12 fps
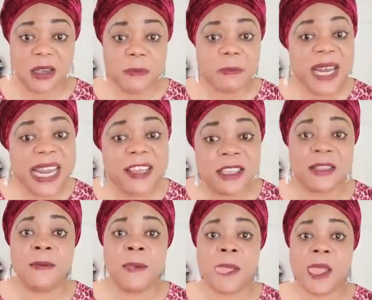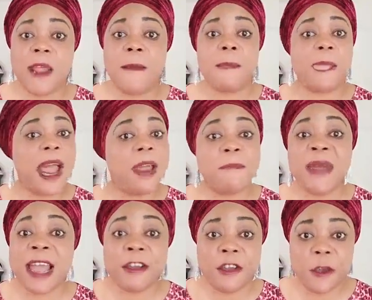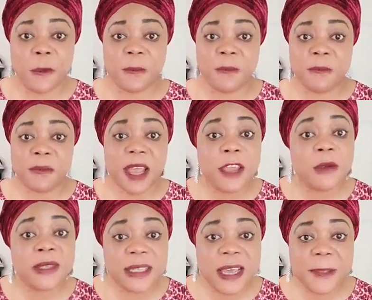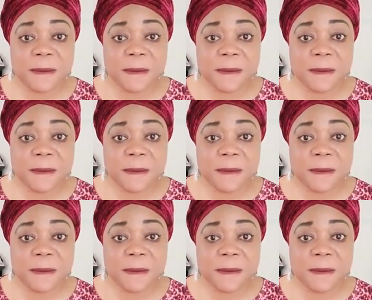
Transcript: Please, I beg you. Can you see?